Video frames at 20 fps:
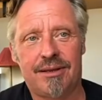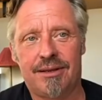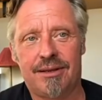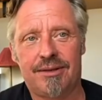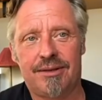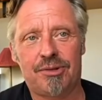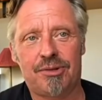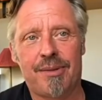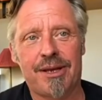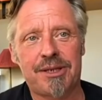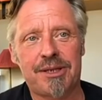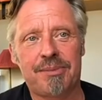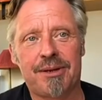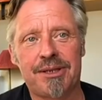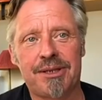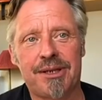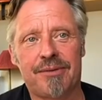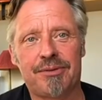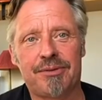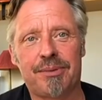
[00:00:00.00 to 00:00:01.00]
smashed
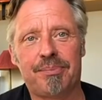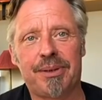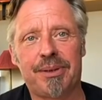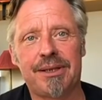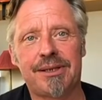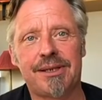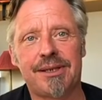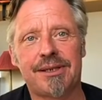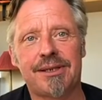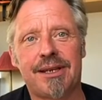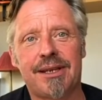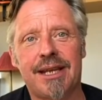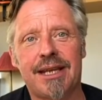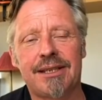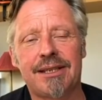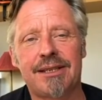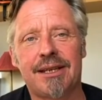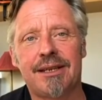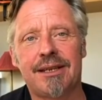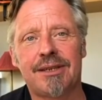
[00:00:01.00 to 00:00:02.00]
myself to pieces in
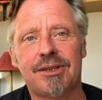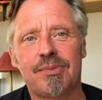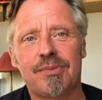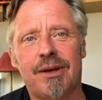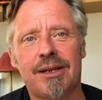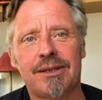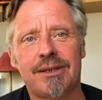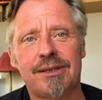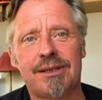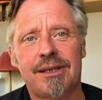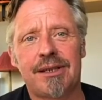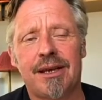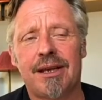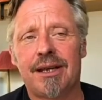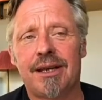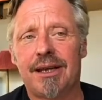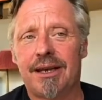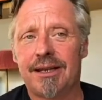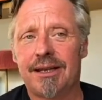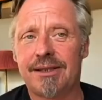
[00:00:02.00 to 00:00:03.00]
18 as well in
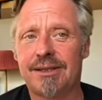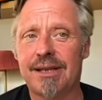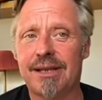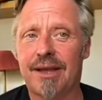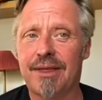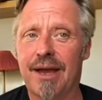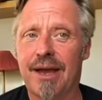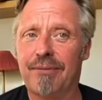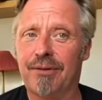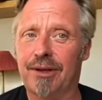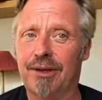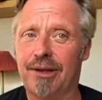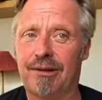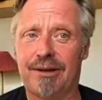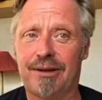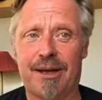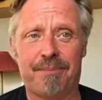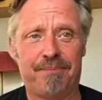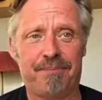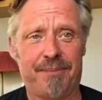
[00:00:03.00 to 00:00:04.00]
South Africa,
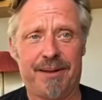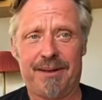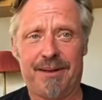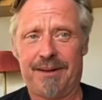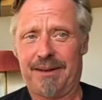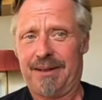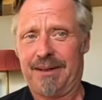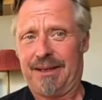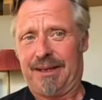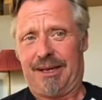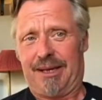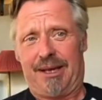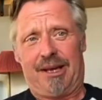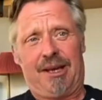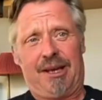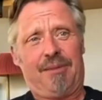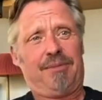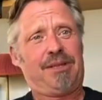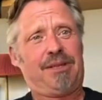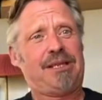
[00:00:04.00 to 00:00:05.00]
and I
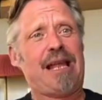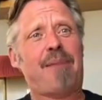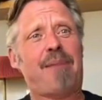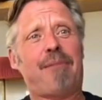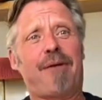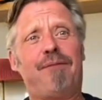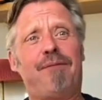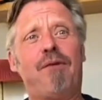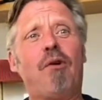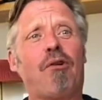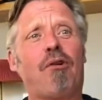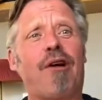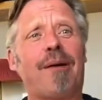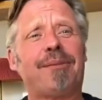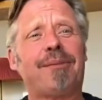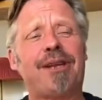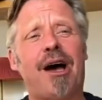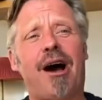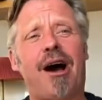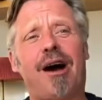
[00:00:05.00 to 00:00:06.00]
snapped my
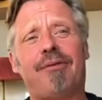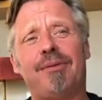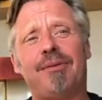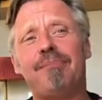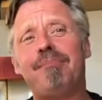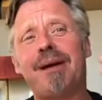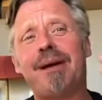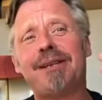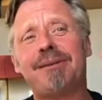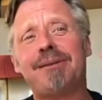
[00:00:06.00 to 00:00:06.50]
forearm in half and bent